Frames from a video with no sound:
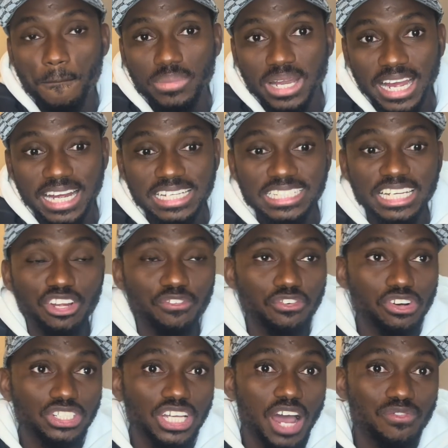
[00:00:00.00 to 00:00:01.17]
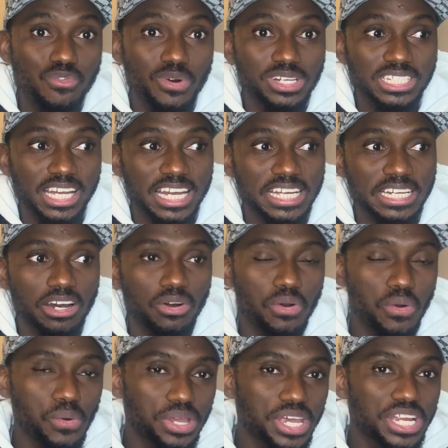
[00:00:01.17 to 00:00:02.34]
Like I said, the first half was kind of
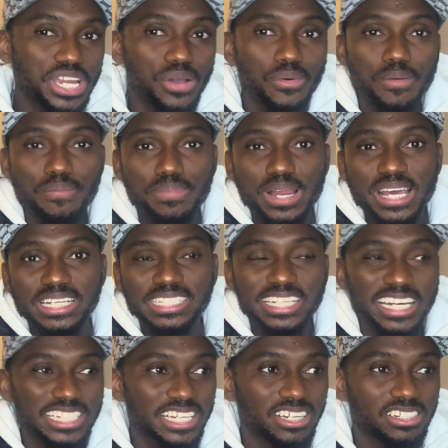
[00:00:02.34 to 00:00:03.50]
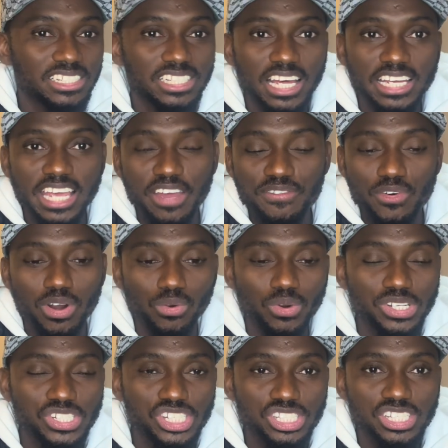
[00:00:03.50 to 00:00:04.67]
okay. They were playing tactically, like everyone
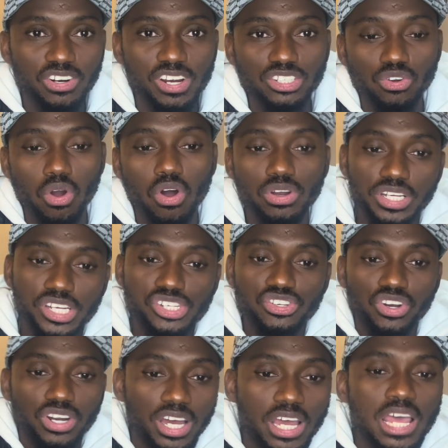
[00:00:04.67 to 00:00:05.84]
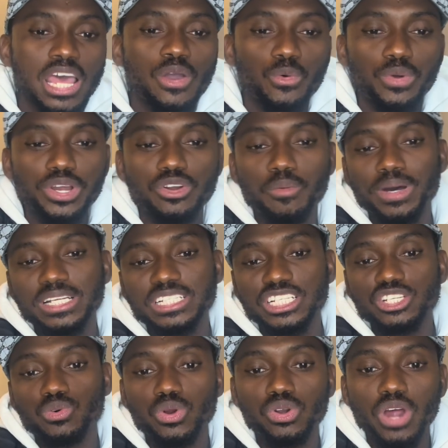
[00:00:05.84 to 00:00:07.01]
was just trying to hold each other. We know Man City
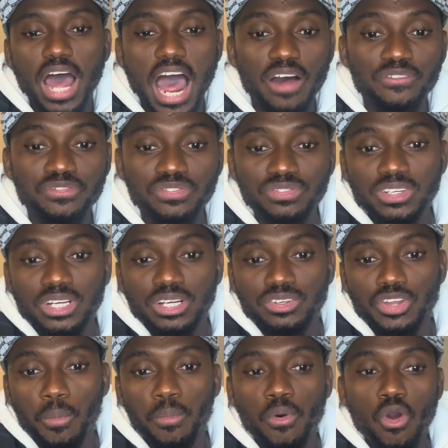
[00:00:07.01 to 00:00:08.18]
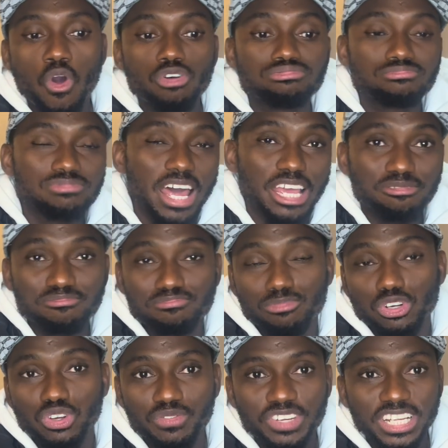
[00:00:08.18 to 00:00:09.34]
would have the ball like
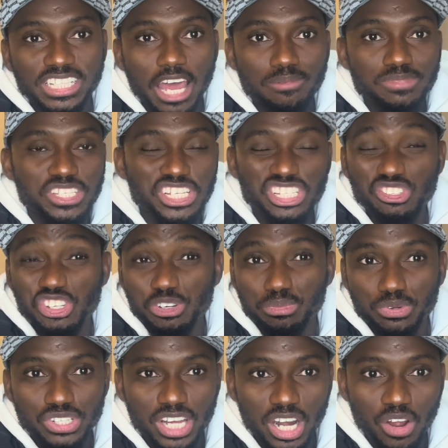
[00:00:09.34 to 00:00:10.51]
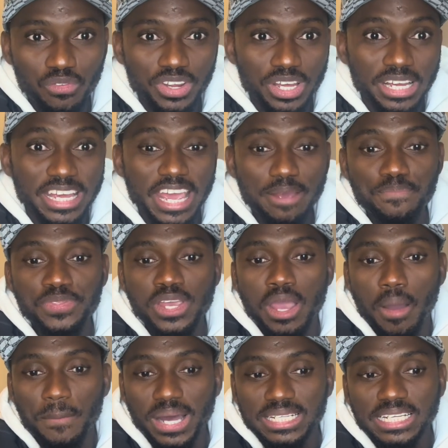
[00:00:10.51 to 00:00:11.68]
most of the time, 63% of their game.
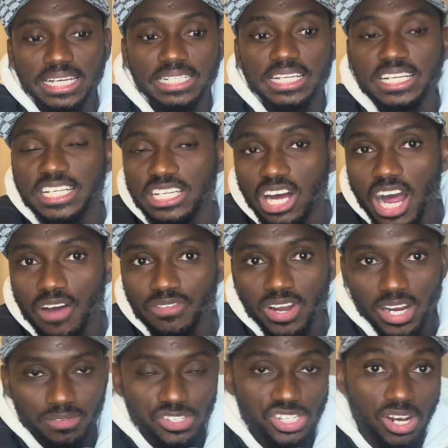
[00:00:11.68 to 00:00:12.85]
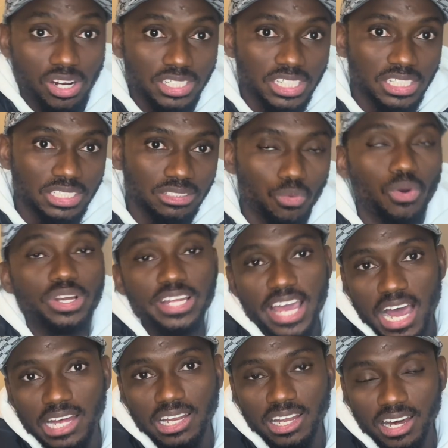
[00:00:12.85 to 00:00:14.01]
But hey, they didn't have a lot of shots in what they
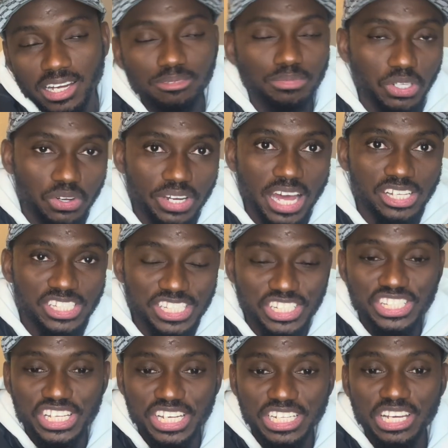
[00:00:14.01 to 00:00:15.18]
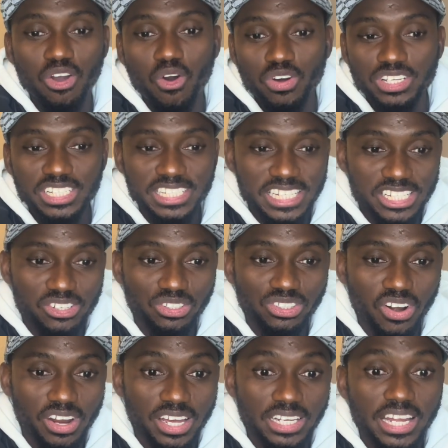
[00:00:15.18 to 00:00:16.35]
had a lot because they had 16, only 6 on
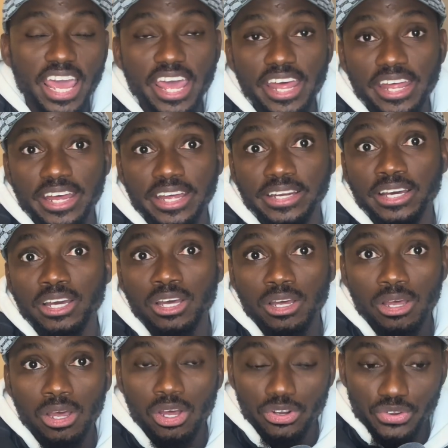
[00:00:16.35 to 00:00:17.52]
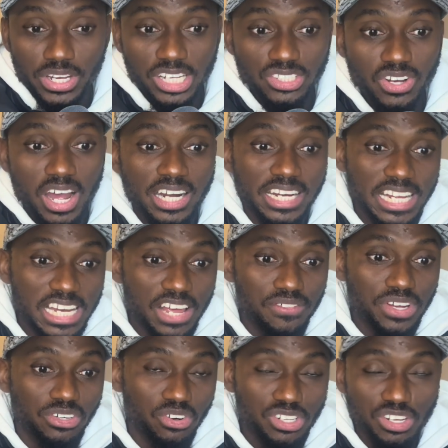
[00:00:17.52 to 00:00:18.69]
target, and Newcastle had
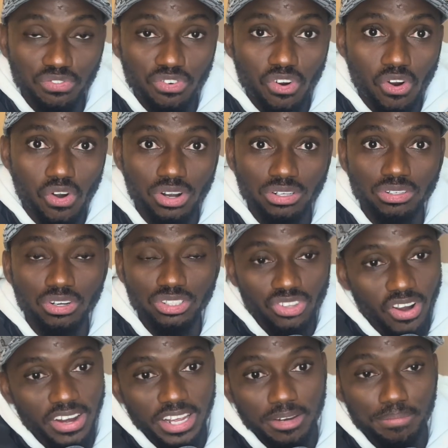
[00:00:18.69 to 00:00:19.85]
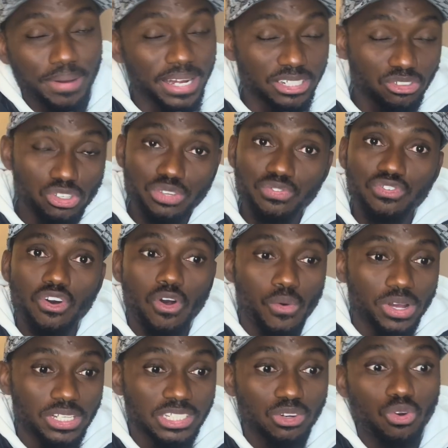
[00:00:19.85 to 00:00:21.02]
11, only 4 on target. But those
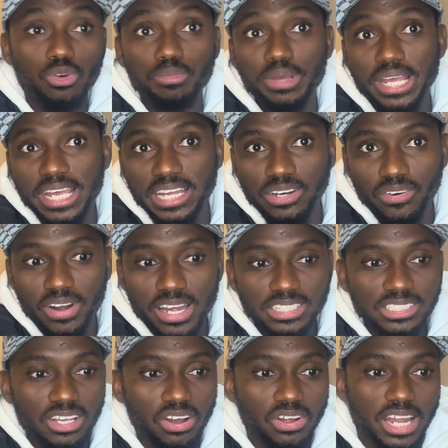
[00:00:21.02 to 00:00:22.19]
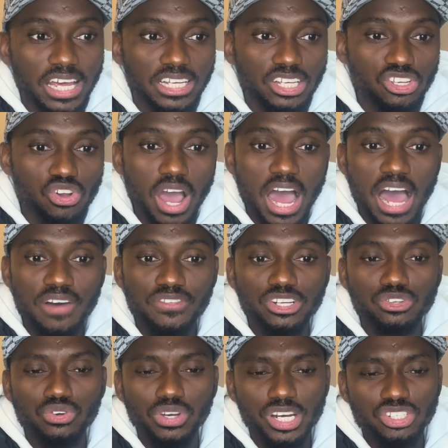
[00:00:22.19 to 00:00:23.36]
4 could be in, right? So like you have a
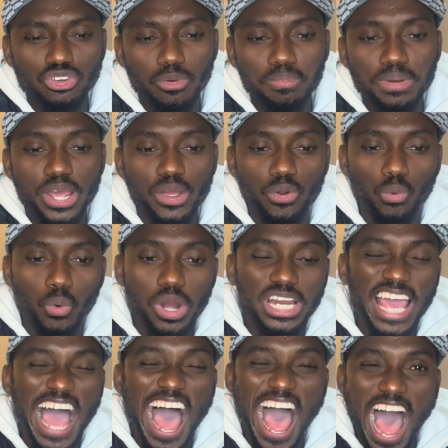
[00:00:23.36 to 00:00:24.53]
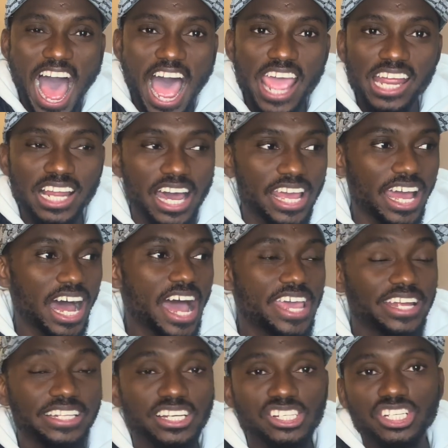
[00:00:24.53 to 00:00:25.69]
Newcastle playing really high line, high
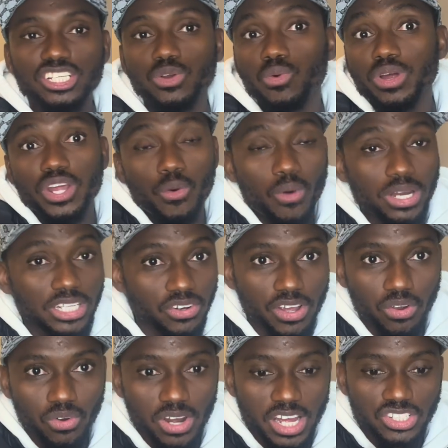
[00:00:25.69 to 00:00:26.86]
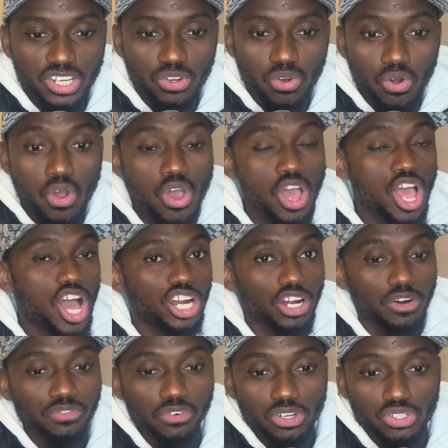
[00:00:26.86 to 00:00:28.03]
intensity when they wanted to equalize the goal, and
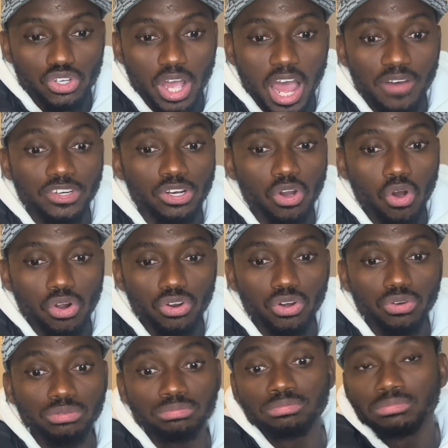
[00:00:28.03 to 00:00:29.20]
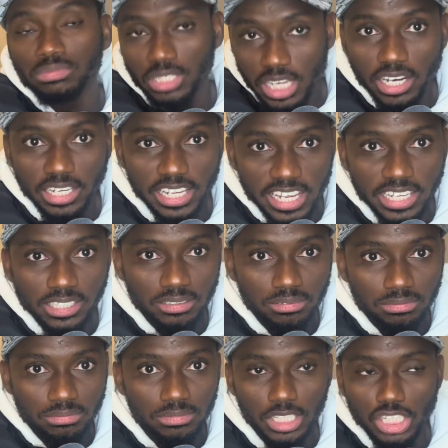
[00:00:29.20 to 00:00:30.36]
of course you have a Gordon. He got kicked.
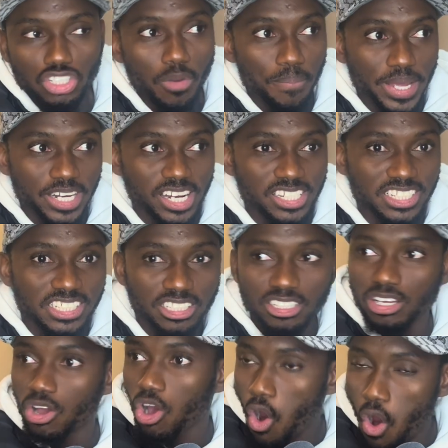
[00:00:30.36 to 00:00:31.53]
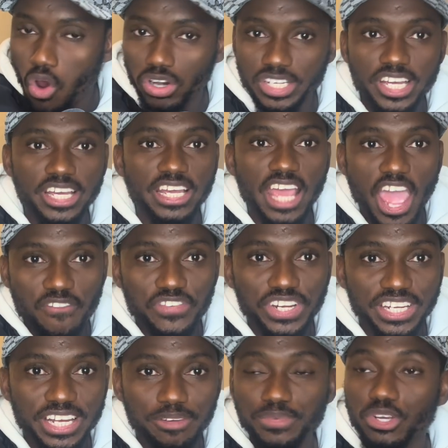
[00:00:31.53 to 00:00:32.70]
Is a penalty all day, every
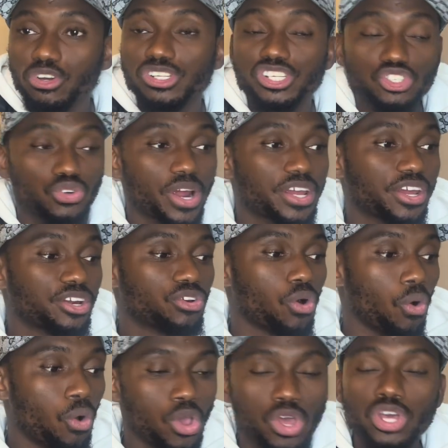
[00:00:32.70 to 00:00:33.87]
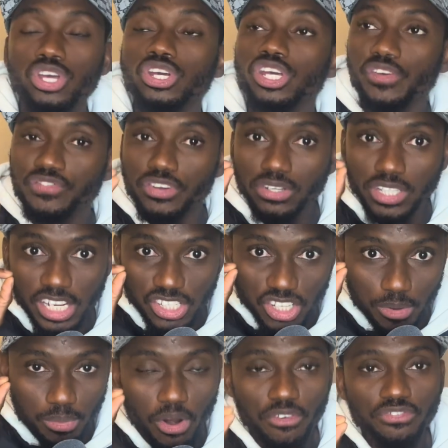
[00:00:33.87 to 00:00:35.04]
day. Because the striker know, if you touch
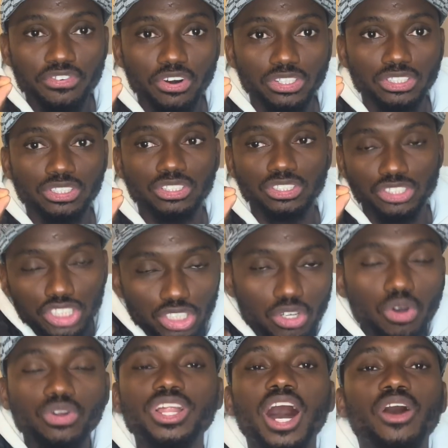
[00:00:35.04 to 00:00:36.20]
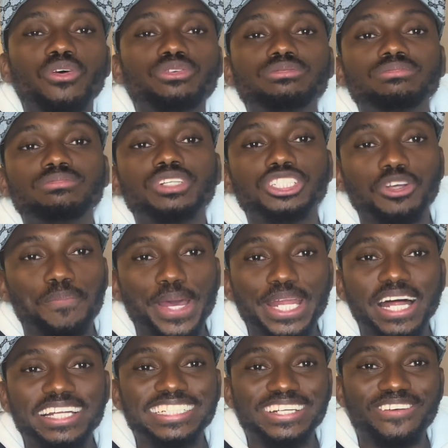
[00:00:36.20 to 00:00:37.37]
the ball first, just go down. It's a
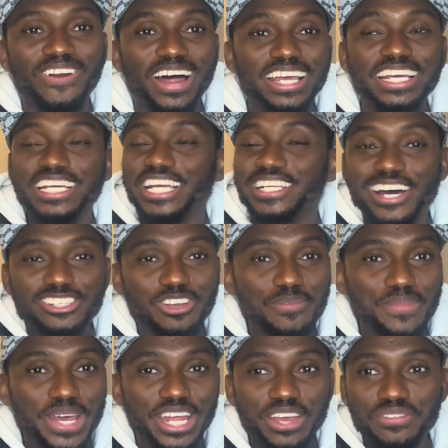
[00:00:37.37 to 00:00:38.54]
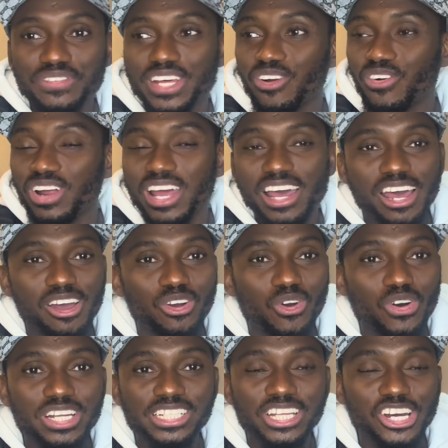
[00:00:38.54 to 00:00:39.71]
penalty, right? It doesn't matter if the goalie